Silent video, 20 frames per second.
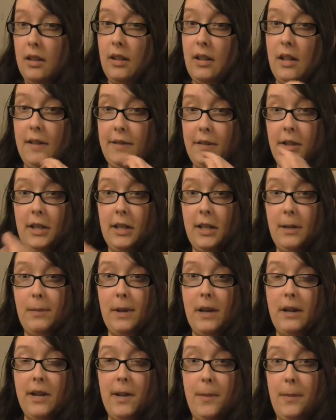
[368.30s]
didn't have a
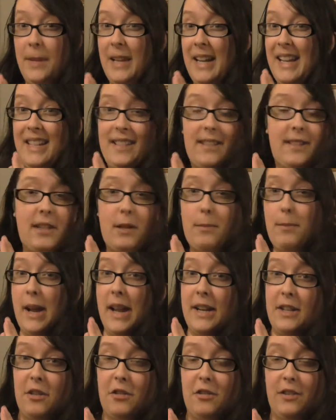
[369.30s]
ticket barrier, but that isn't a
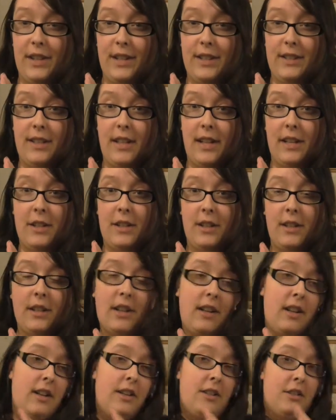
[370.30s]
major train station.
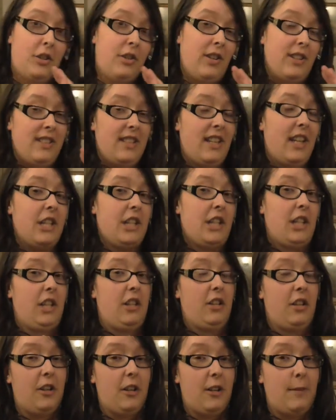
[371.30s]
Train
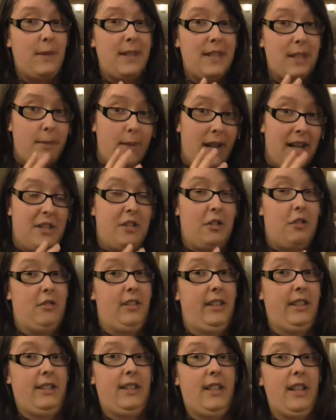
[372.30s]
station Nottingham is a major
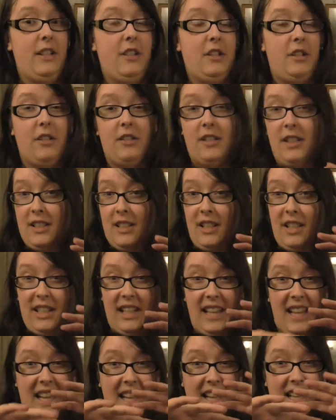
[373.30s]
train station because there's
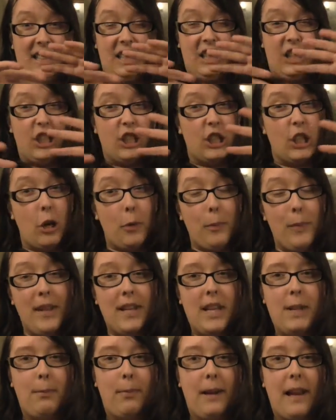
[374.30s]
like so
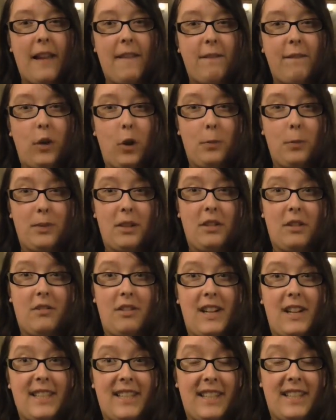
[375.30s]
many platforms. It's
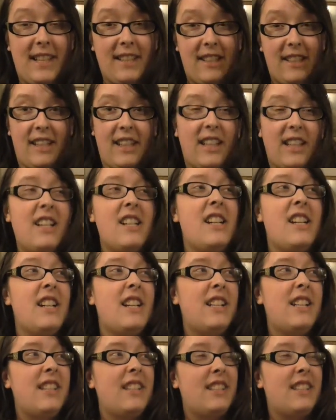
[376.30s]
crazy. There's like
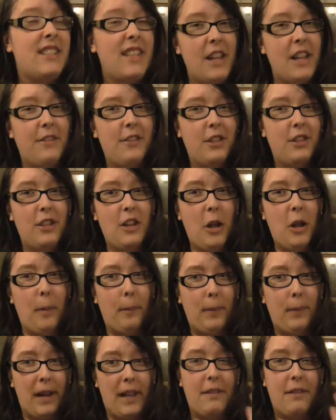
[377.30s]
7
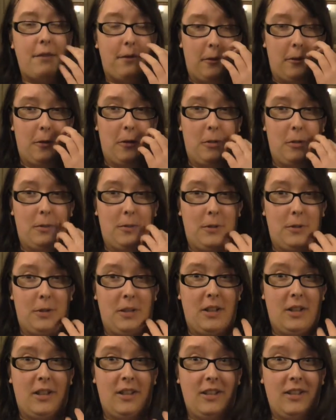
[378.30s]

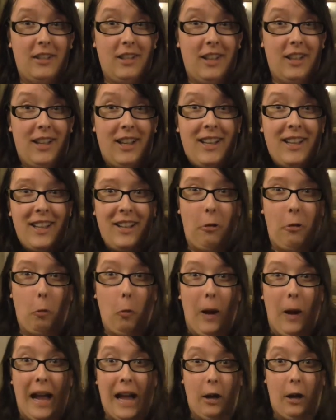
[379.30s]
platforms.
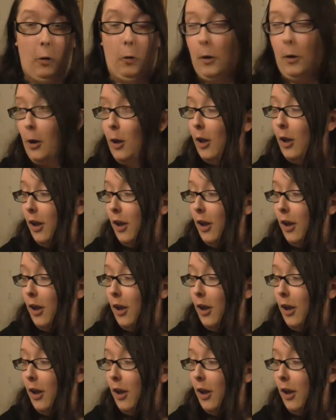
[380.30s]
Wow.